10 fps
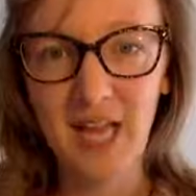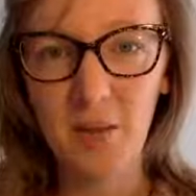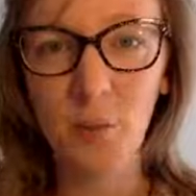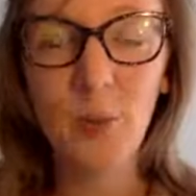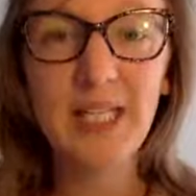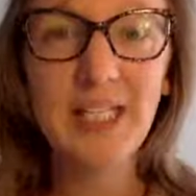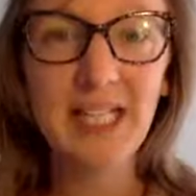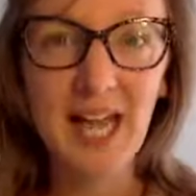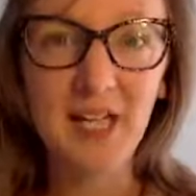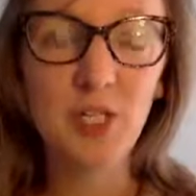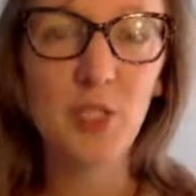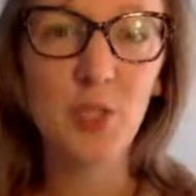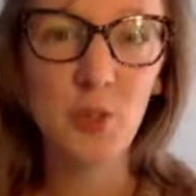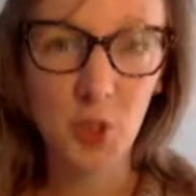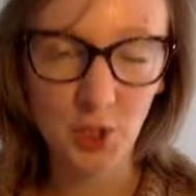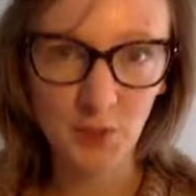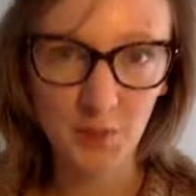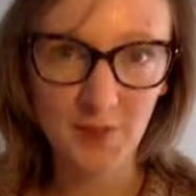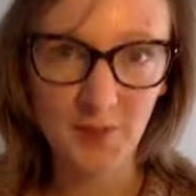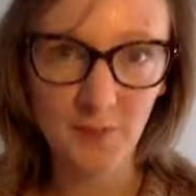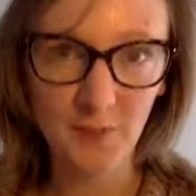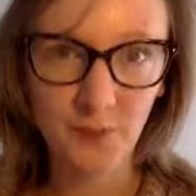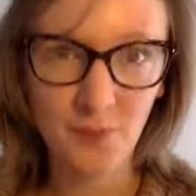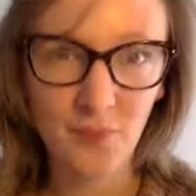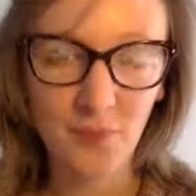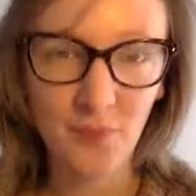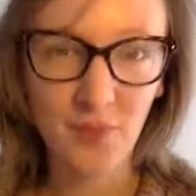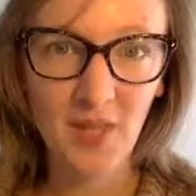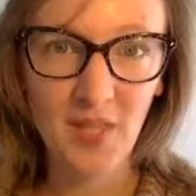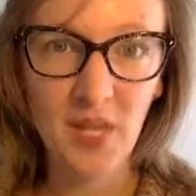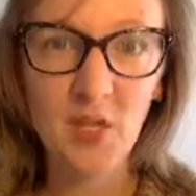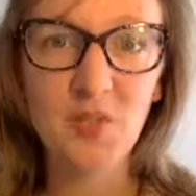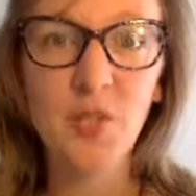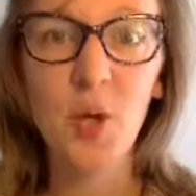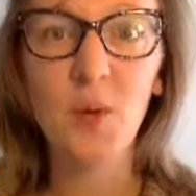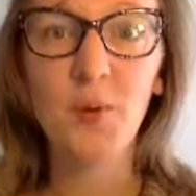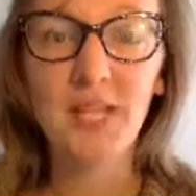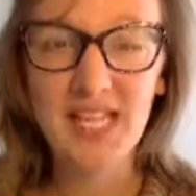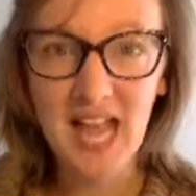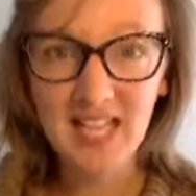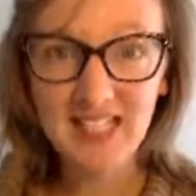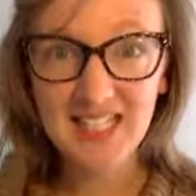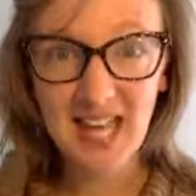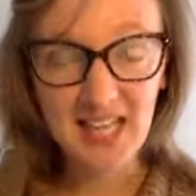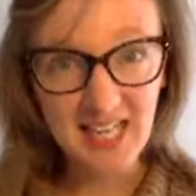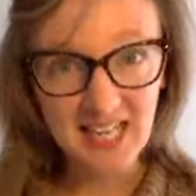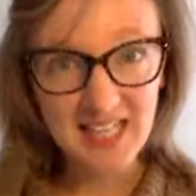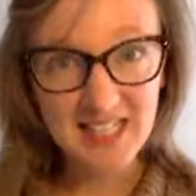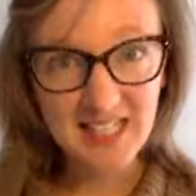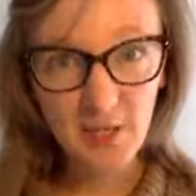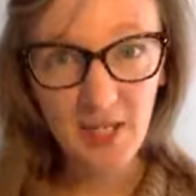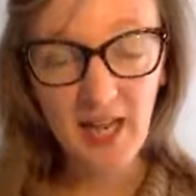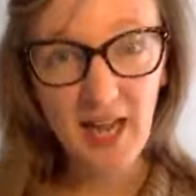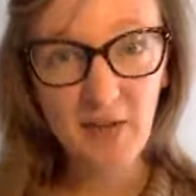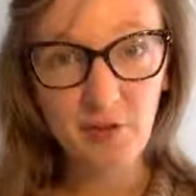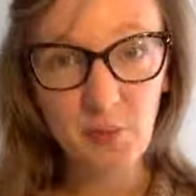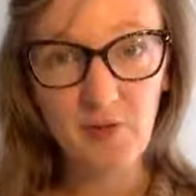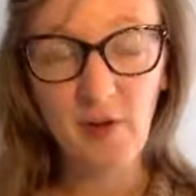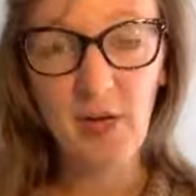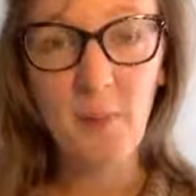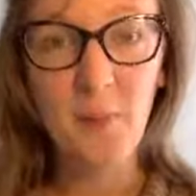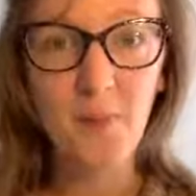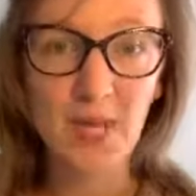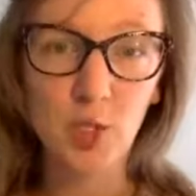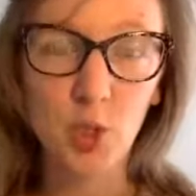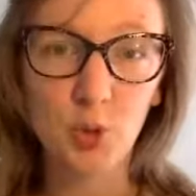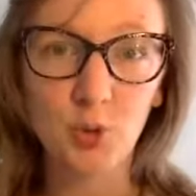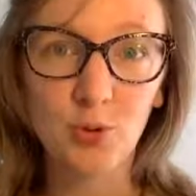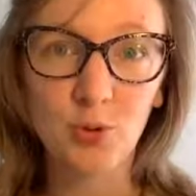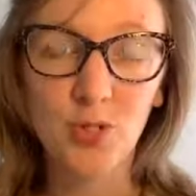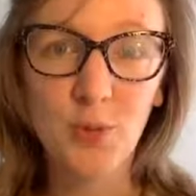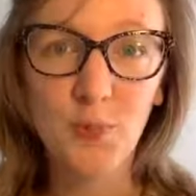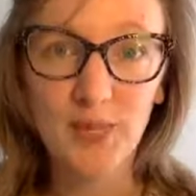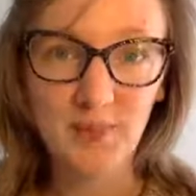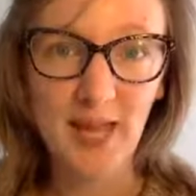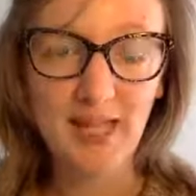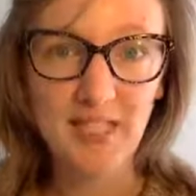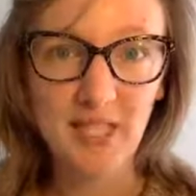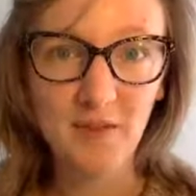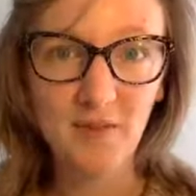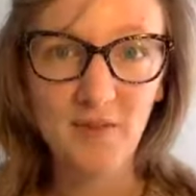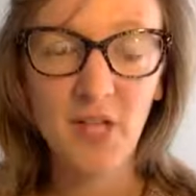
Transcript: And we get to choose. So yes, that is looking at it from a very mental perspective,